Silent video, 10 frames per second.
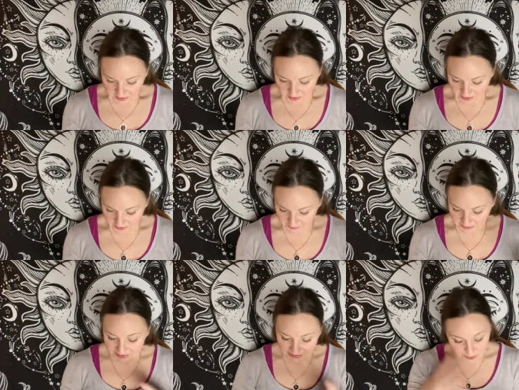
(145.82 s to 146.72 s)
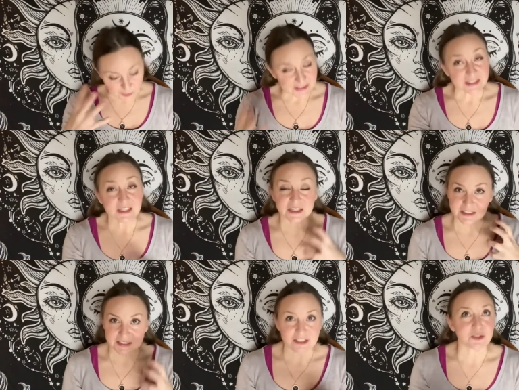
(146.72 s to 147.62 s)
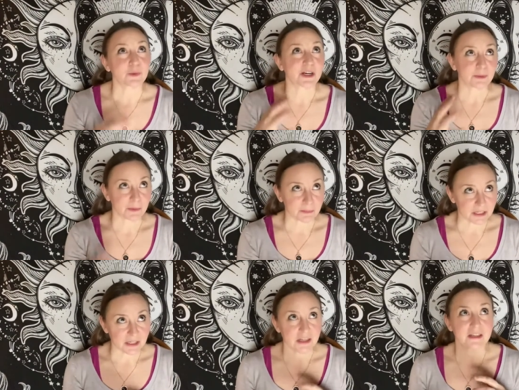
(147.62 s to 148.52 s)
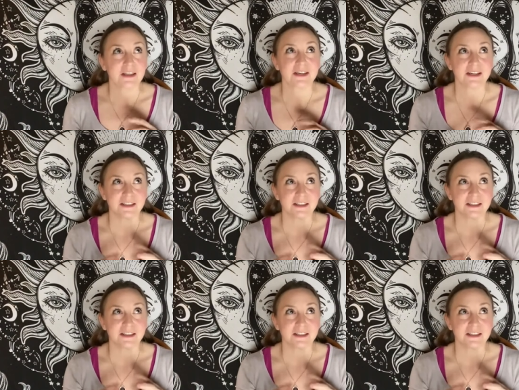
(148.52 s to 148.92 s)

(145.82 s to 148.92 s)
Uh, but this, once again, this is where we're being,